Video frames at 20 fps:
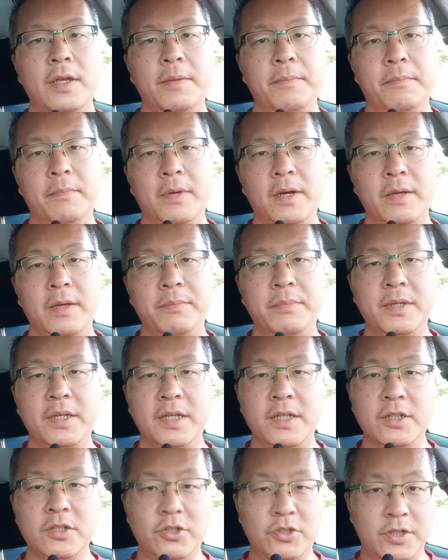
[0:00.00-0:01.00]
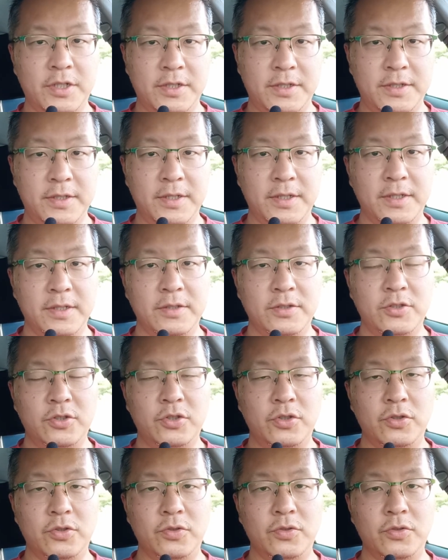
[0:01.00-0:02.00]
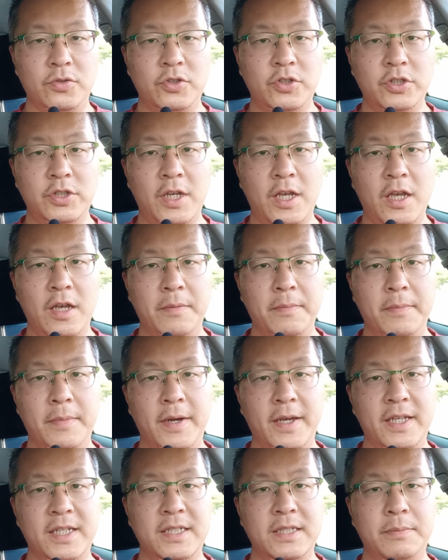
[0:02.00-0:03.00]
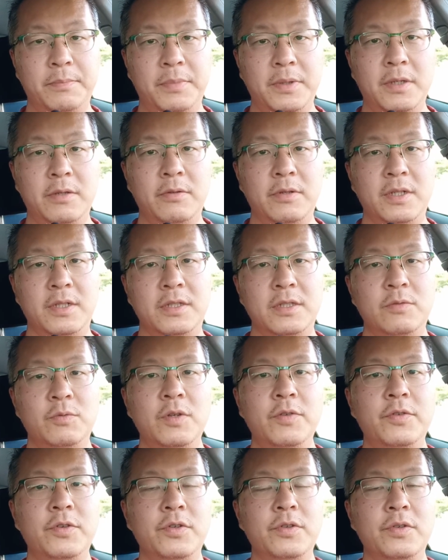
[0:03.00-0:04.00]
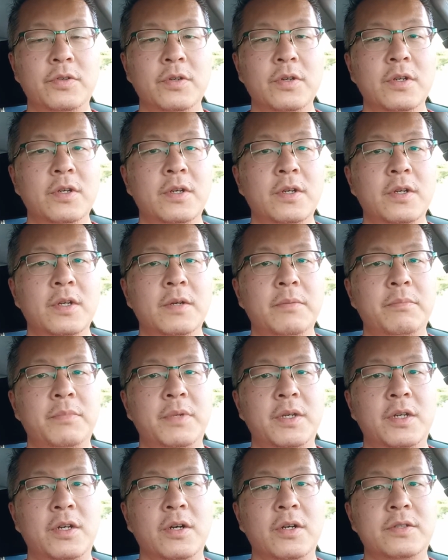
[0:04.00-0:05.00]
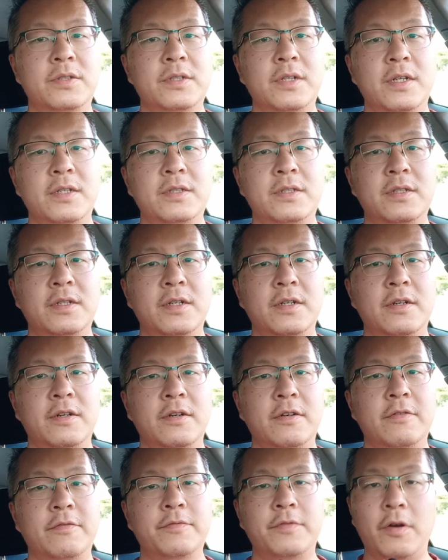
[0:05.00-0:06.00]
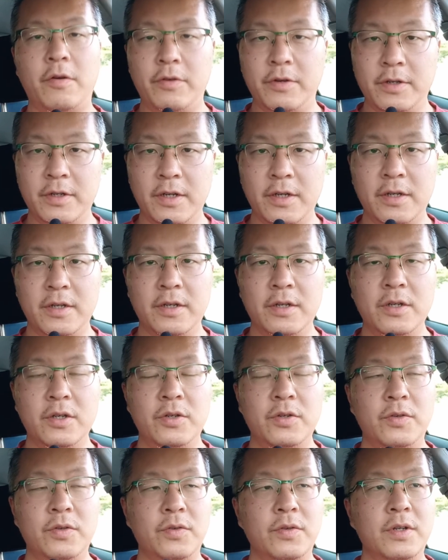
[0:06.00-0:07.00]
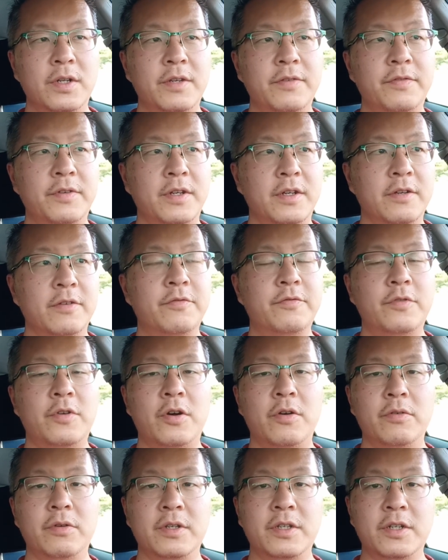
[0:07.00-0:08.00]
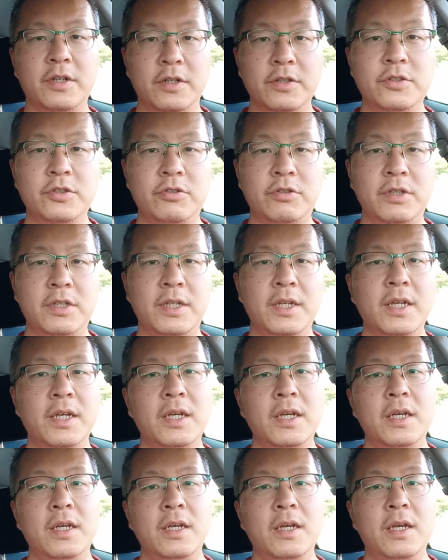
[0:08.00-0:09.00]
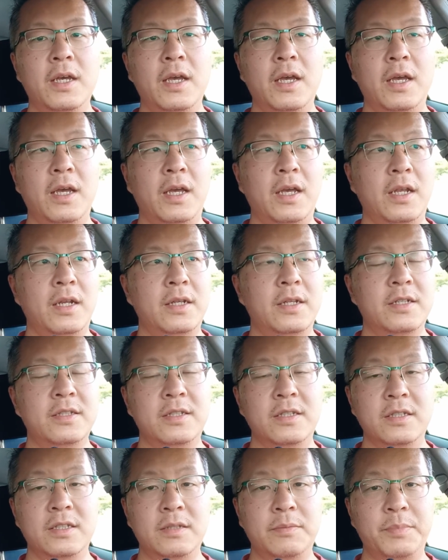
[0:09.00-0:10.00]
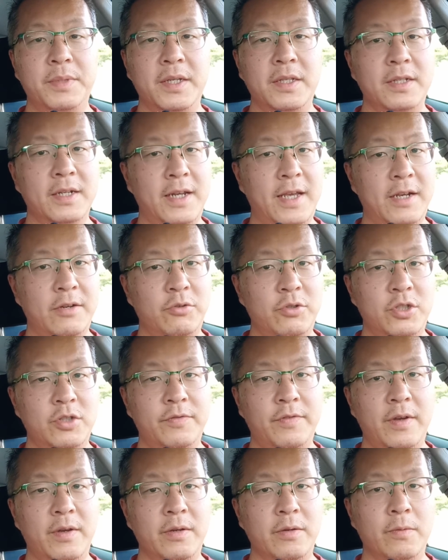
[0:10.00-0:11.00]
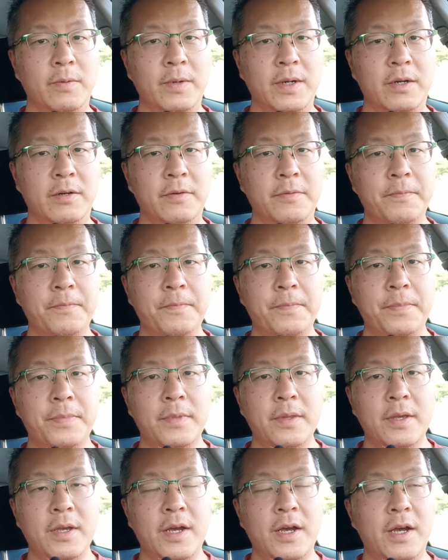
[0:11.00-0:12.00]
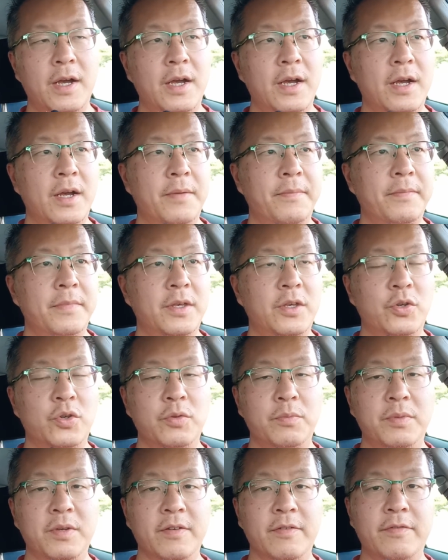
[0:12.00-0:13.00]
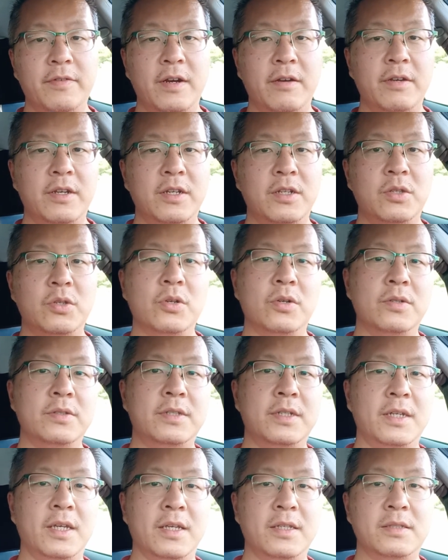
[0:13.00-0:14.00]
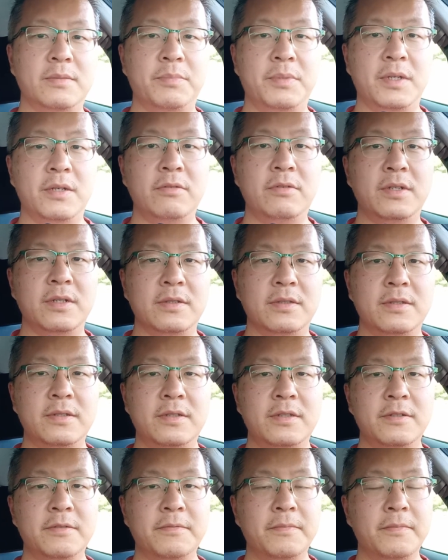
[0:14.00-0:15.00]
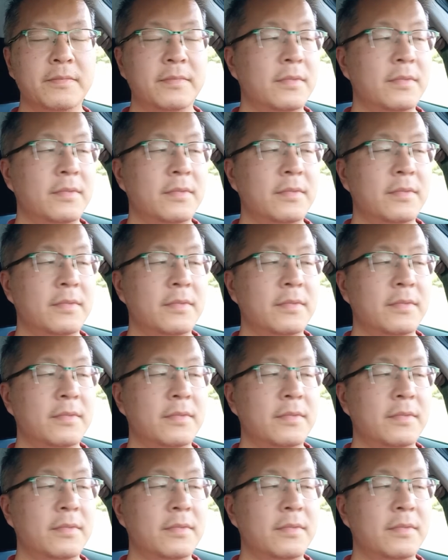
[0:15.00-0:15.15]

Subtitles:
it might be interesting to share my experience with you, because as a foreigner who live in a foreign country and doesn't speak the language very well, it could be a very daunting experience.